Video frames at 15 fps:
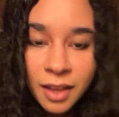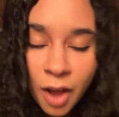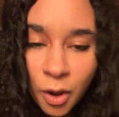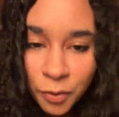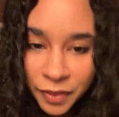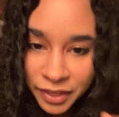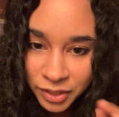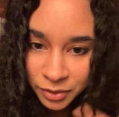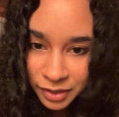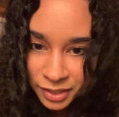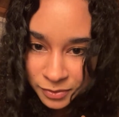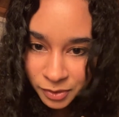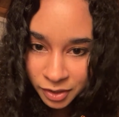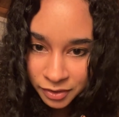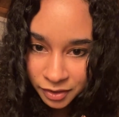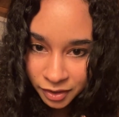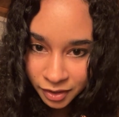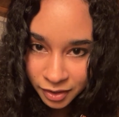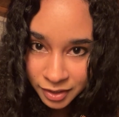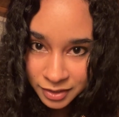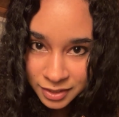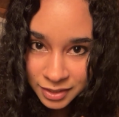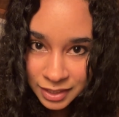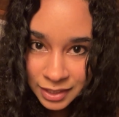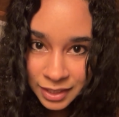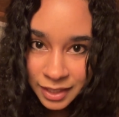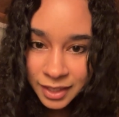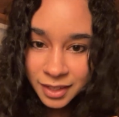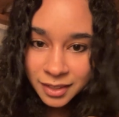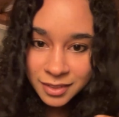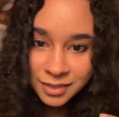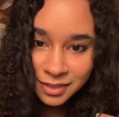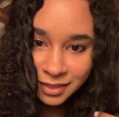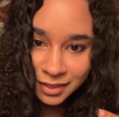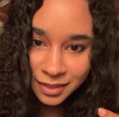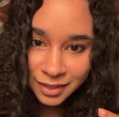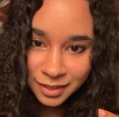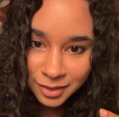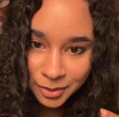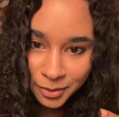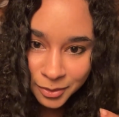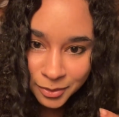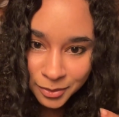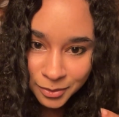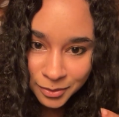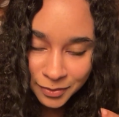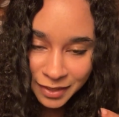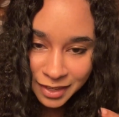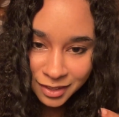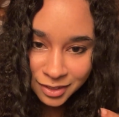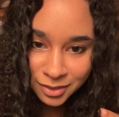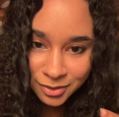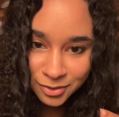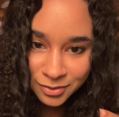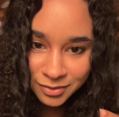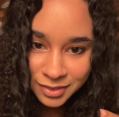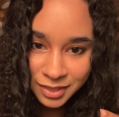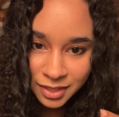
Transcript: Oh, thank you guys for all the hearts and the likes. Hello, thank you.